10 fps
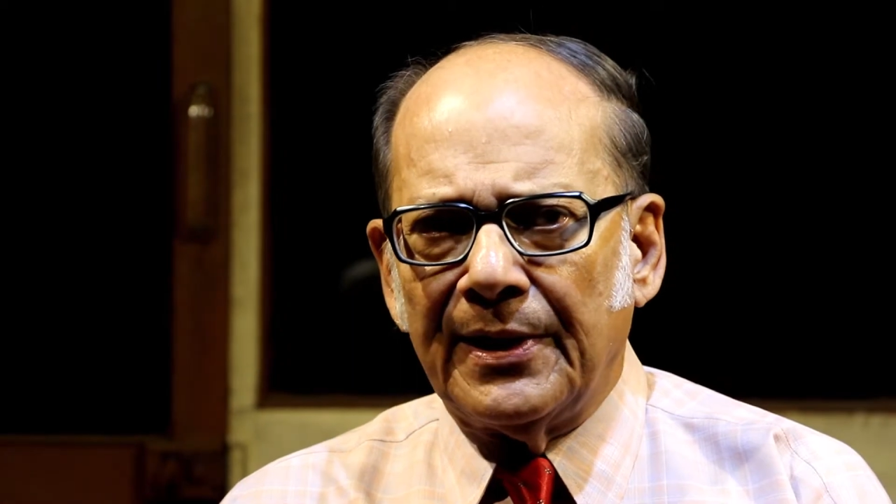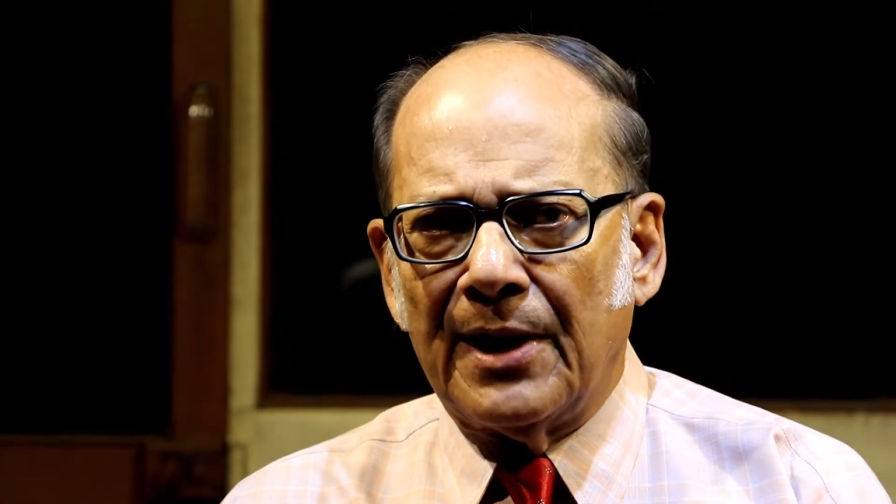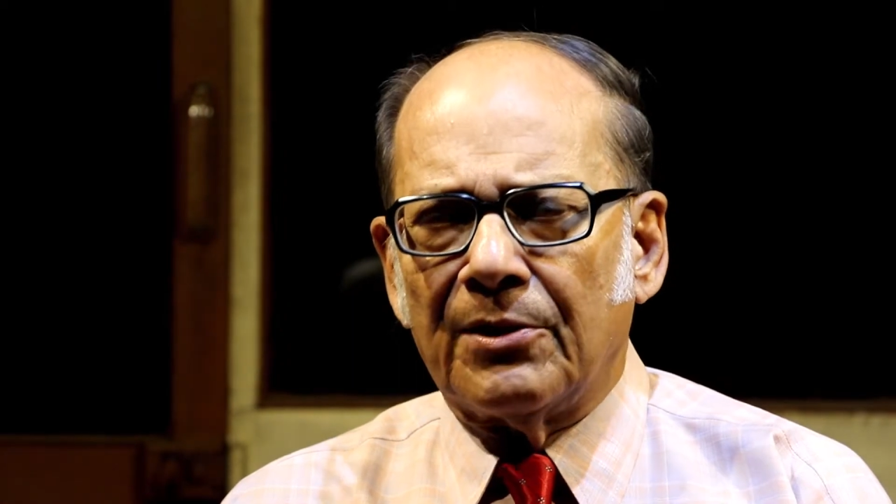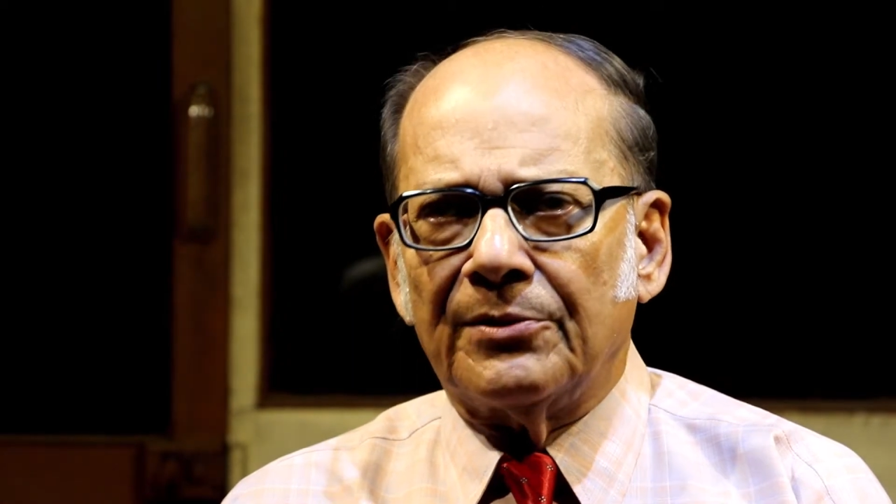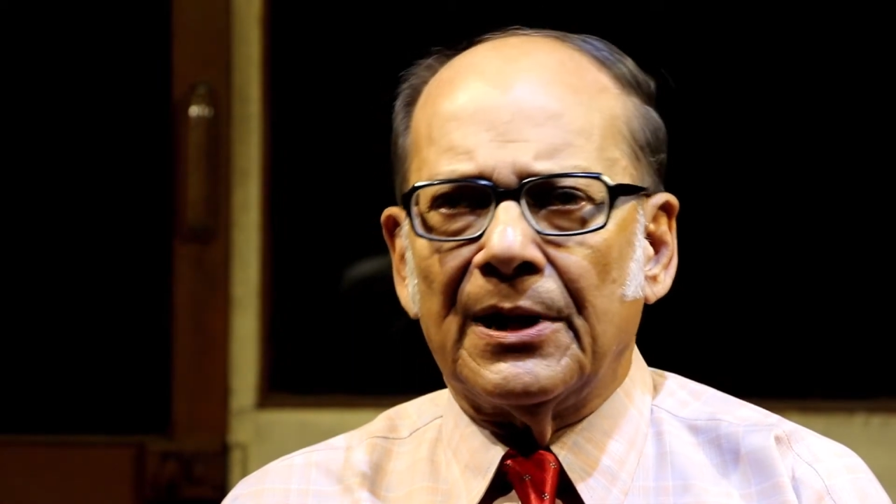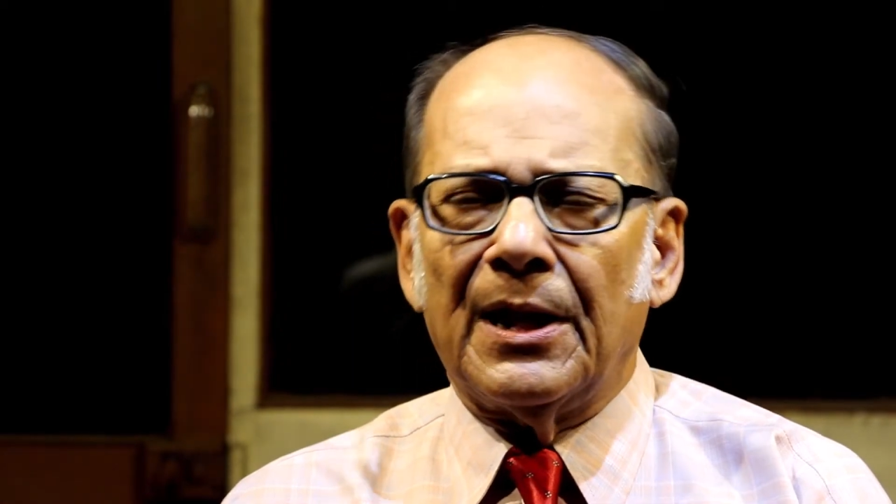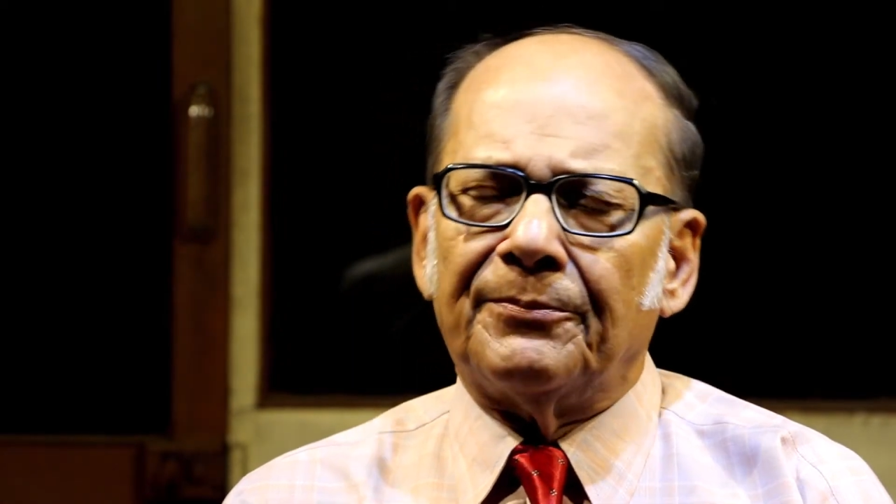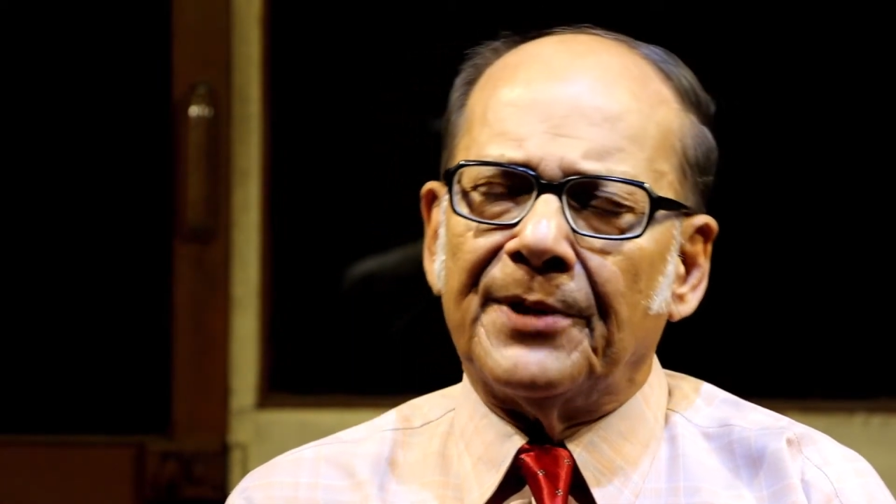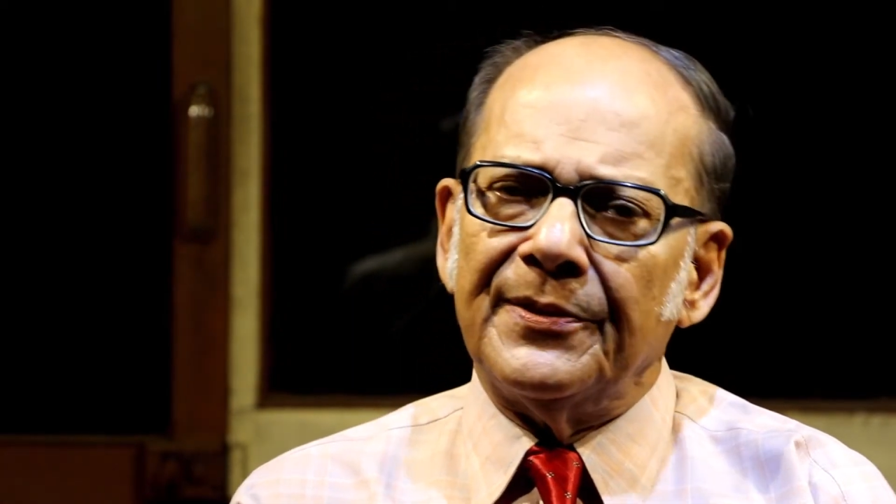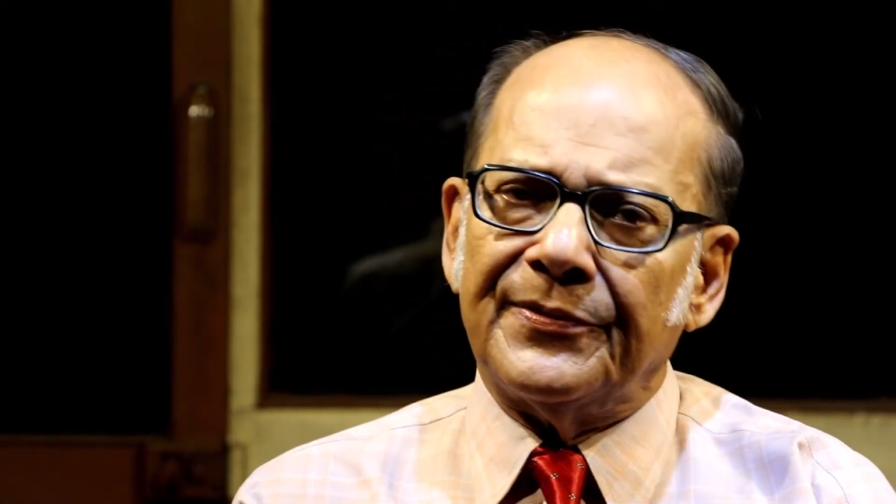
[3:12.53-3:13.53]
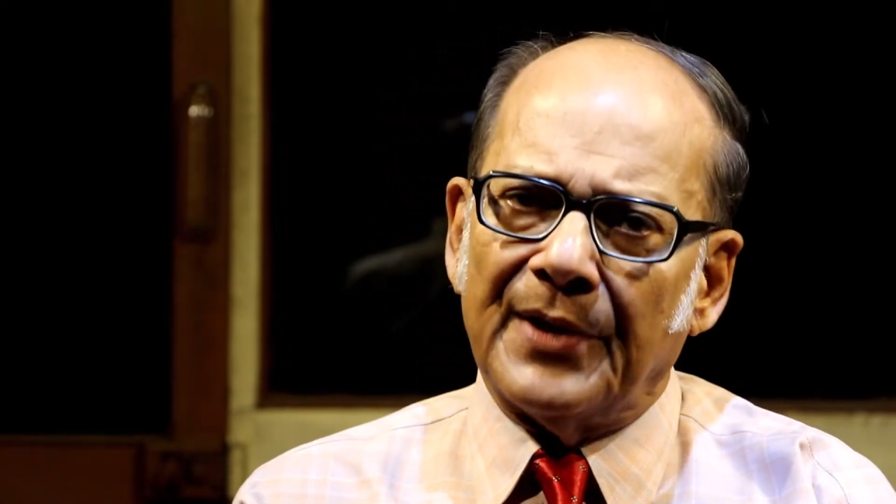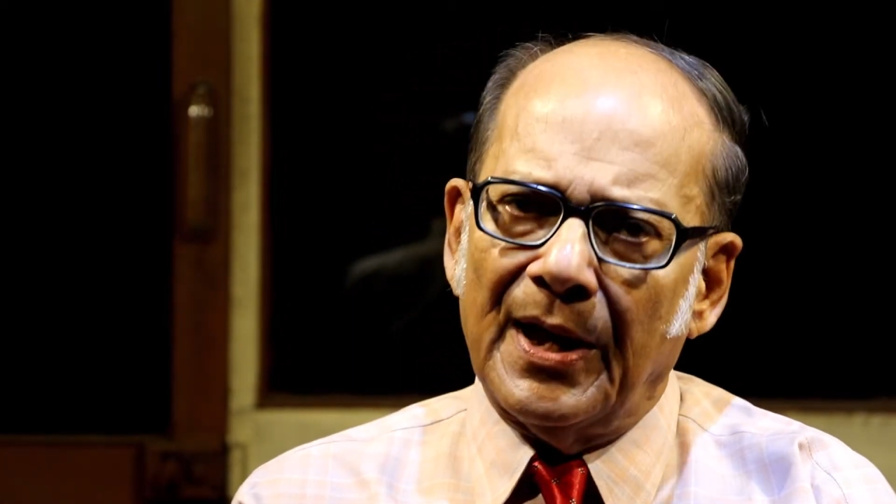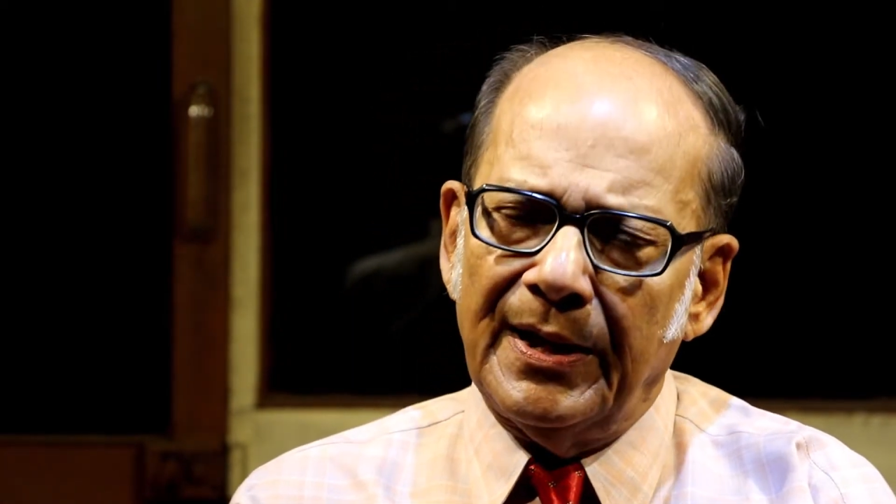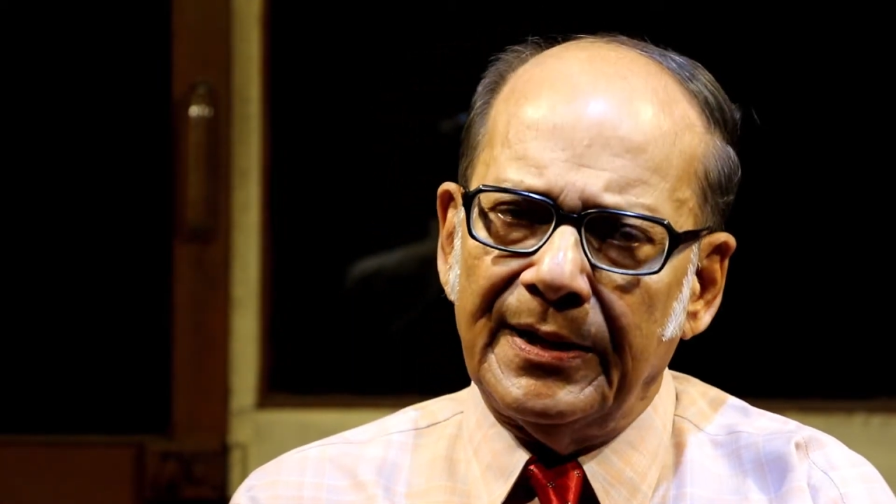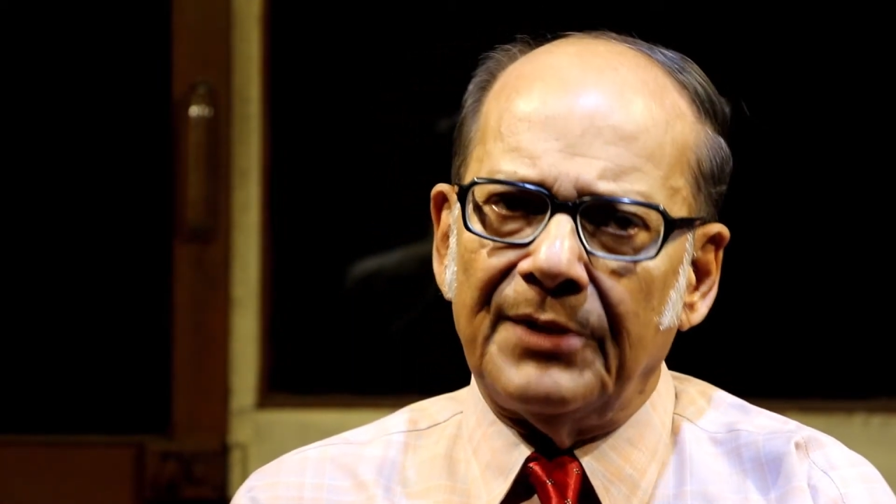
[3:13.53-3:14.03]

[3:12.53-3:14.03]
and on the left hand side